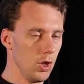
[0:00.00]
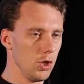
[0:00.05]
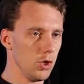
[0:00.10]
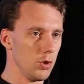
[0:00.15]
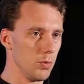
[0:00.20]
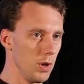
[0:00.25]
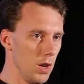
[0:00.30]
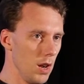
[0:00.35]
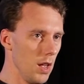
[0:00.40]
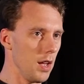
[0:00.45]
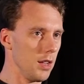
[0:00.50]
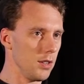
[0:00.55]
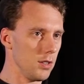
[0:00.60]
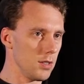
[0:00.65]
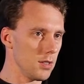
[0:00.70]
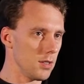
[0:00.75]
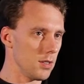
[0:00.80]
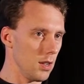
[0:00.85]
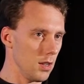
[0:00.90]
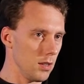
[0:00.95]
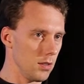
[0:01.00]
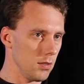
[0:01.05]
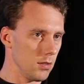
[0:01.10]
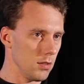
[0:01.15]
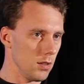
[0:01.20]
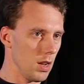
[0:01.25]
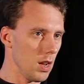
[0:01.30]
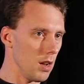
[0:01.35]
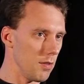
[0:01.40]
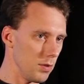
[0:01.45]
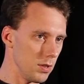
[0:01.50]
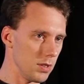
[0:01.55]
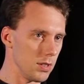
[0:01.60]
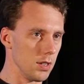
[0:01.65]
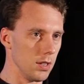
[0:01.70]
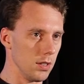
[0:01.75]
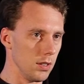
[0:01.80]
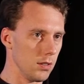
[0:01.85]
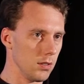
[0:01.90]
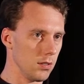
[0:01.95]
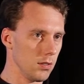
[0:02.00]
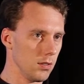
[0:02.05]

you will understand everything.